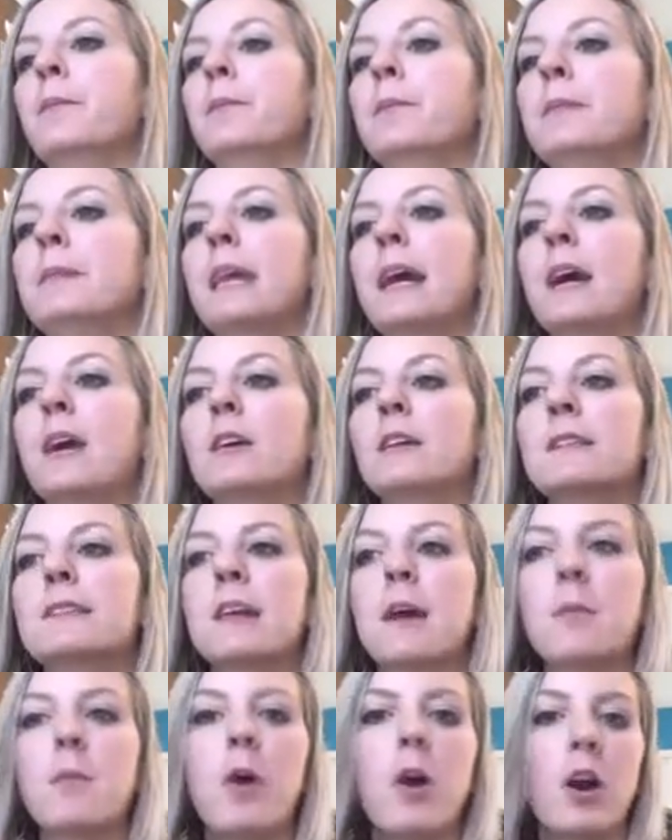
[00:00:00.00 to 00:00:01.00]
Now,
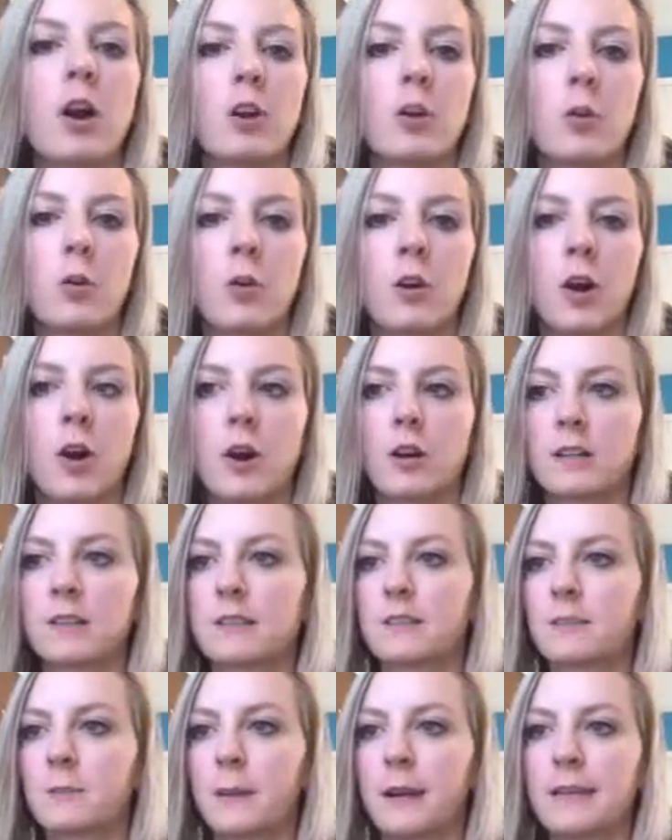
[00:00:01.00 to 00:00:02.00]
some hardcore
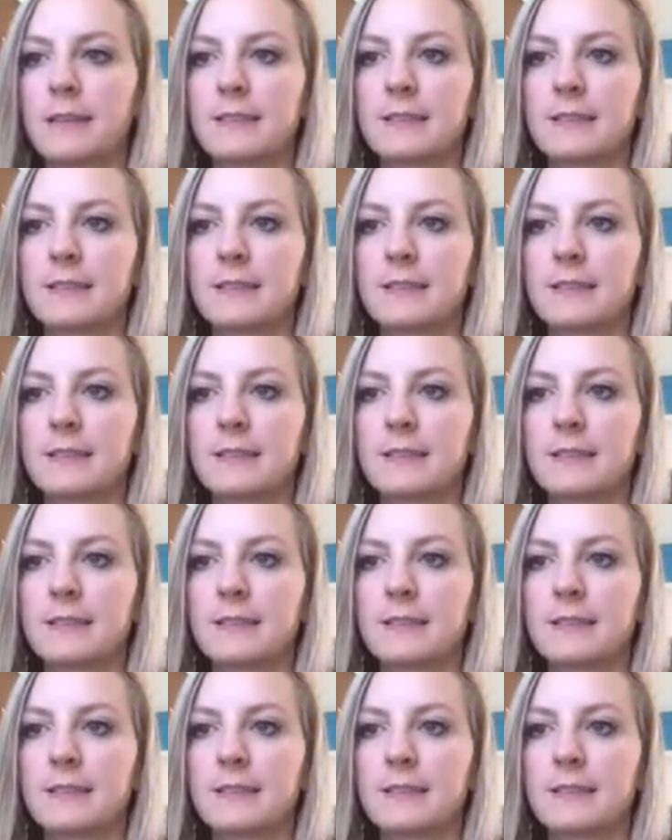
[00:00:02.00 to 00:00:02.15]
artists might